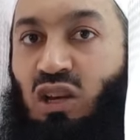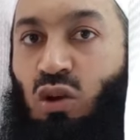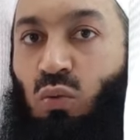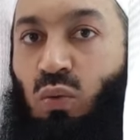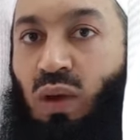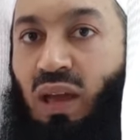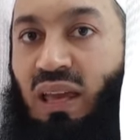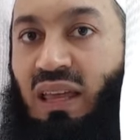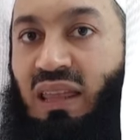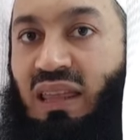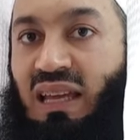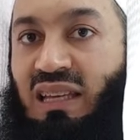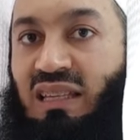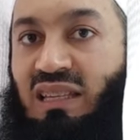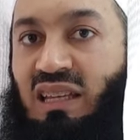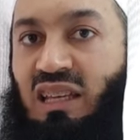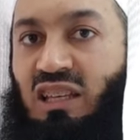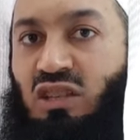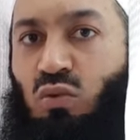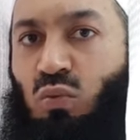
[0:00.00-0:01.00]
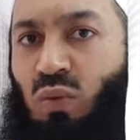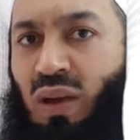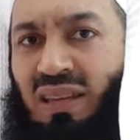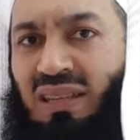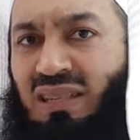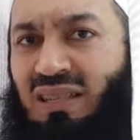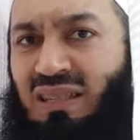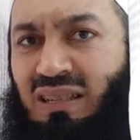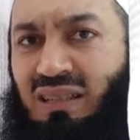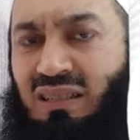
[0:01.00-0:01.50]
in a way that it's
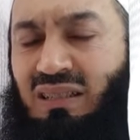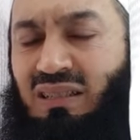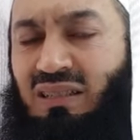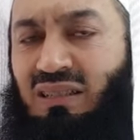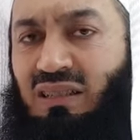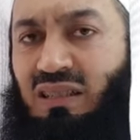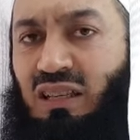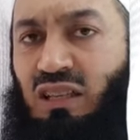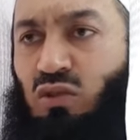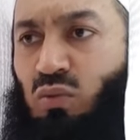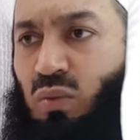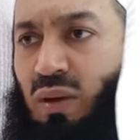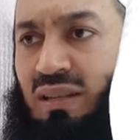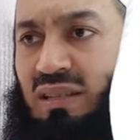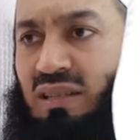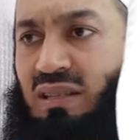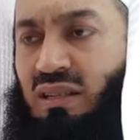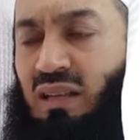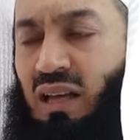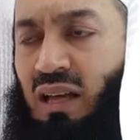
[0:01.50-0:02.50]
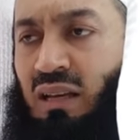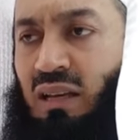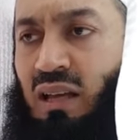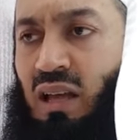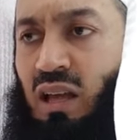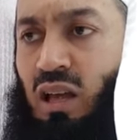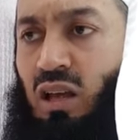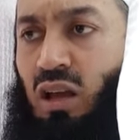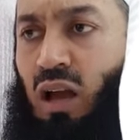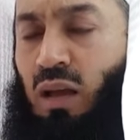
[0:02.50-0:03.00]
wasted. It's wasted.
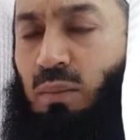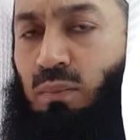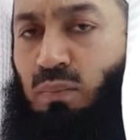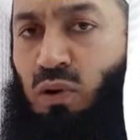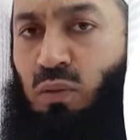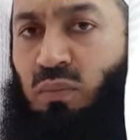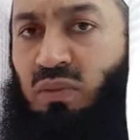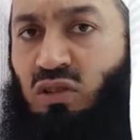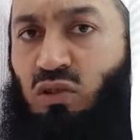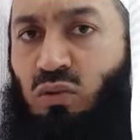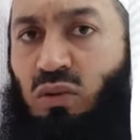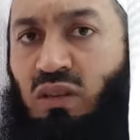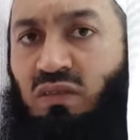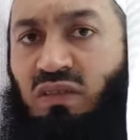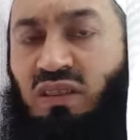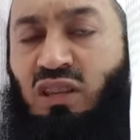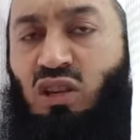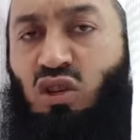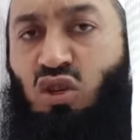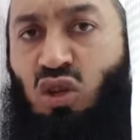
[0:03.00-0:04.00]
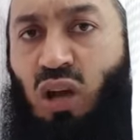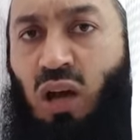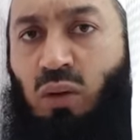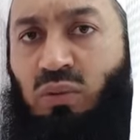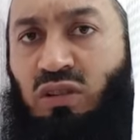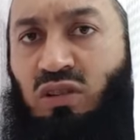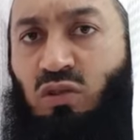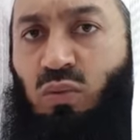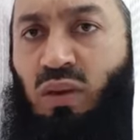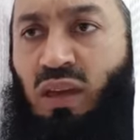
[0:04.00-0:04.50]
And I promise you, even the
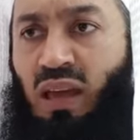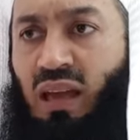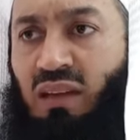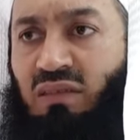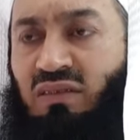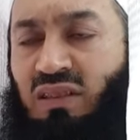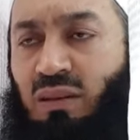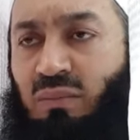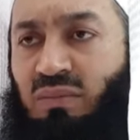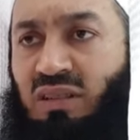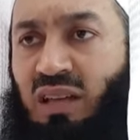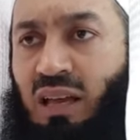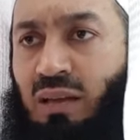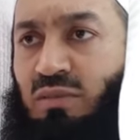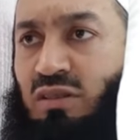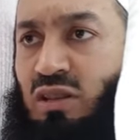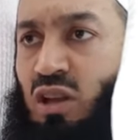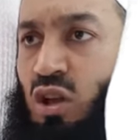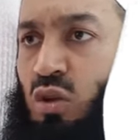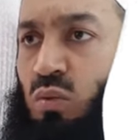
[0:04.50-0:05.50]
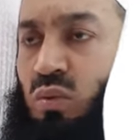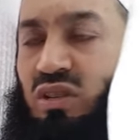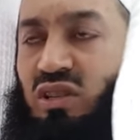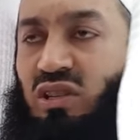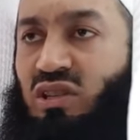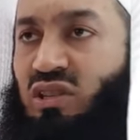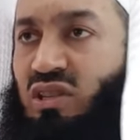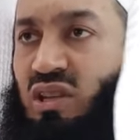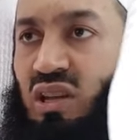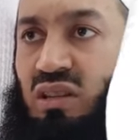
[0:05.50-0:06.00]
showers we have, sometimes we
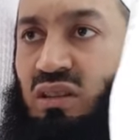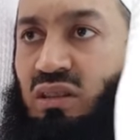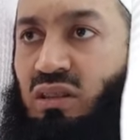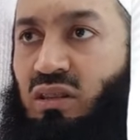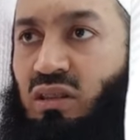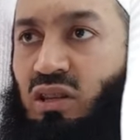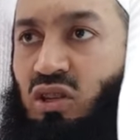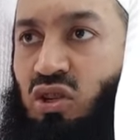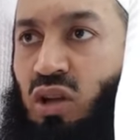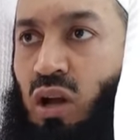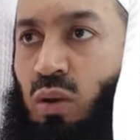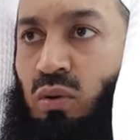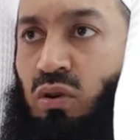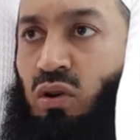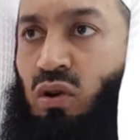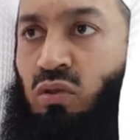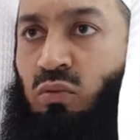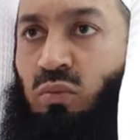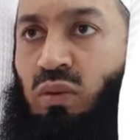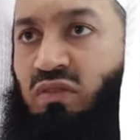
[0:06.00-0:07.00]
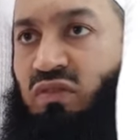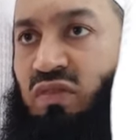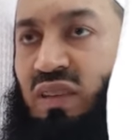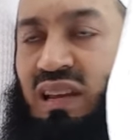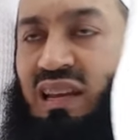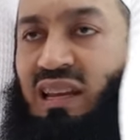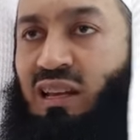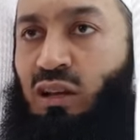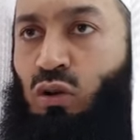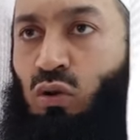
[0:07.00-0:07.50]
just turn the shower on, we're
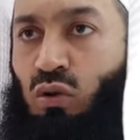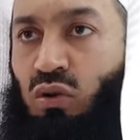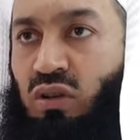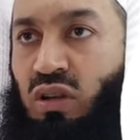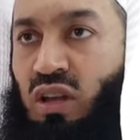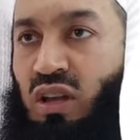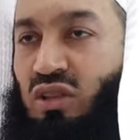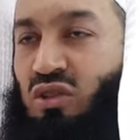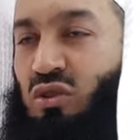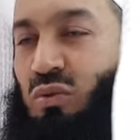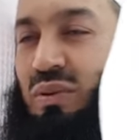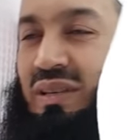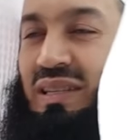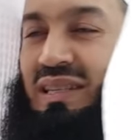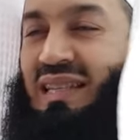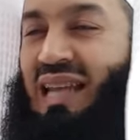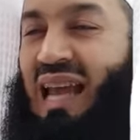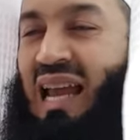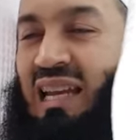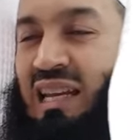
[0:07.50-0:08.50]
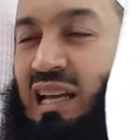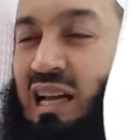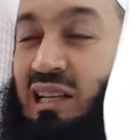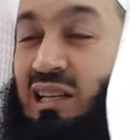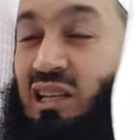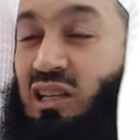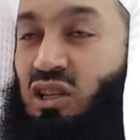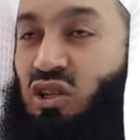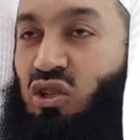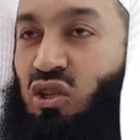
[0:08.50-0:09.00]
feeling good, so we stand
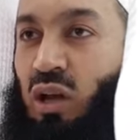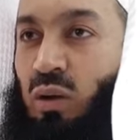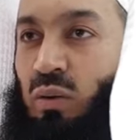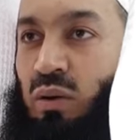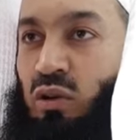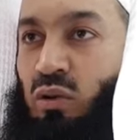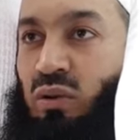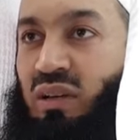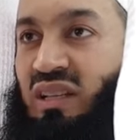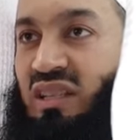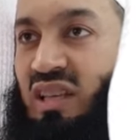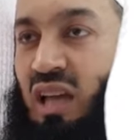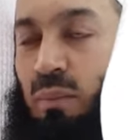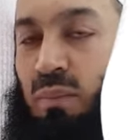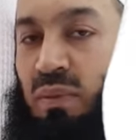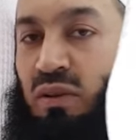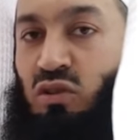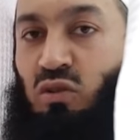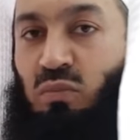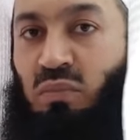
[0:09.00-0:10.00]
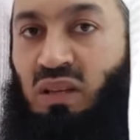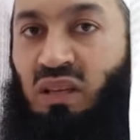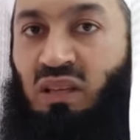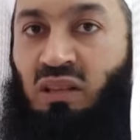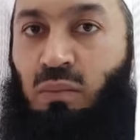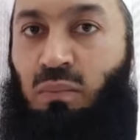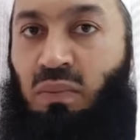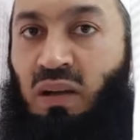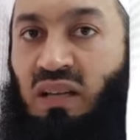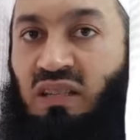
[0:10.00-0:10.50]
under the shower. Look, it's happened to me
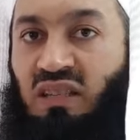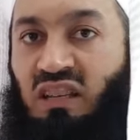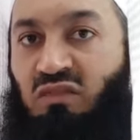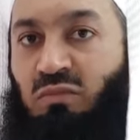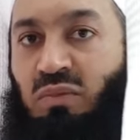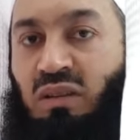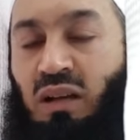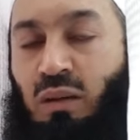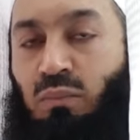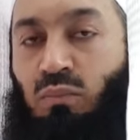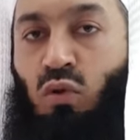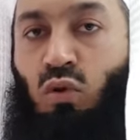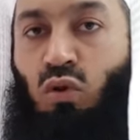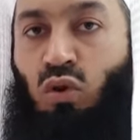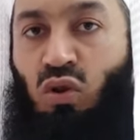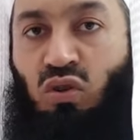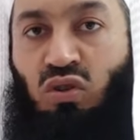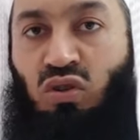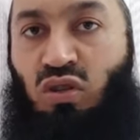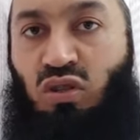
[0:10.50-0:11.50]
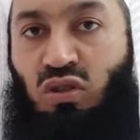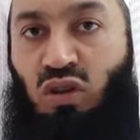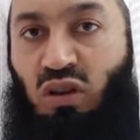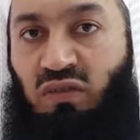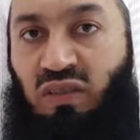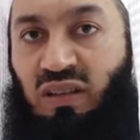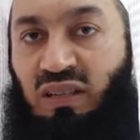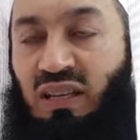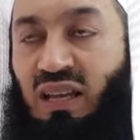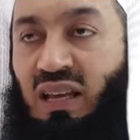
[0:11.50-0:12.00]
in the past. I've become more conscious
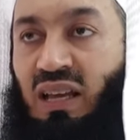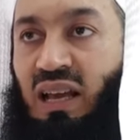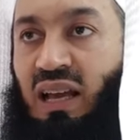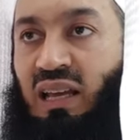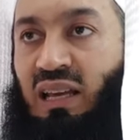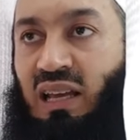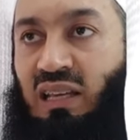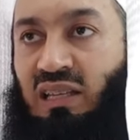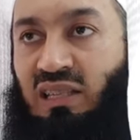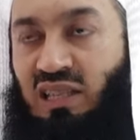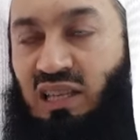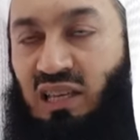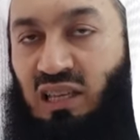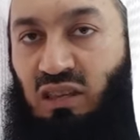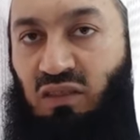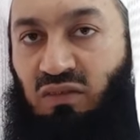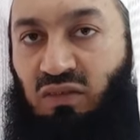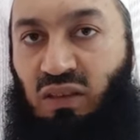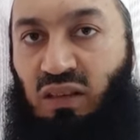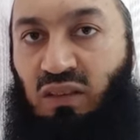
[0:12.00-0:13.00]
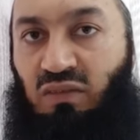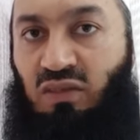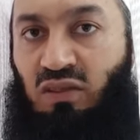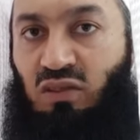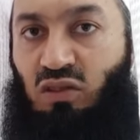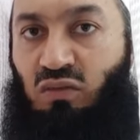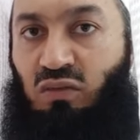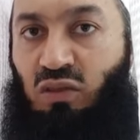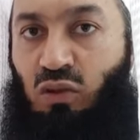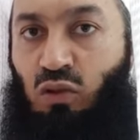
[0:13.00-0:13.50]
of it, and I seek the
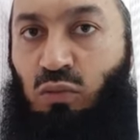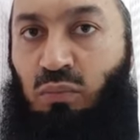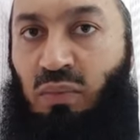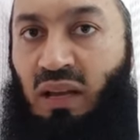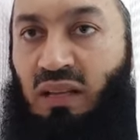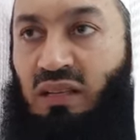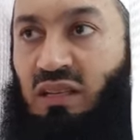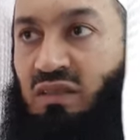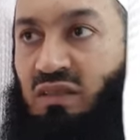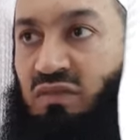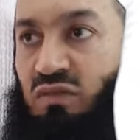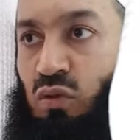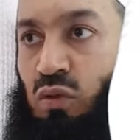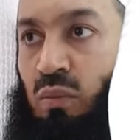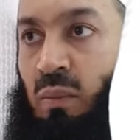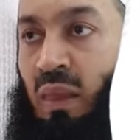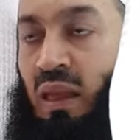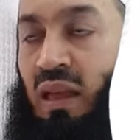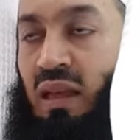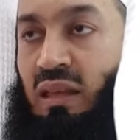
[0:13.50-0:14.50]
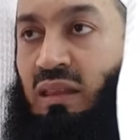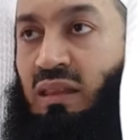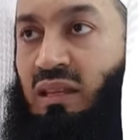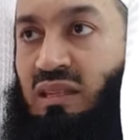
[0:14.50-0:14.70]
forgiveness of the Almighty for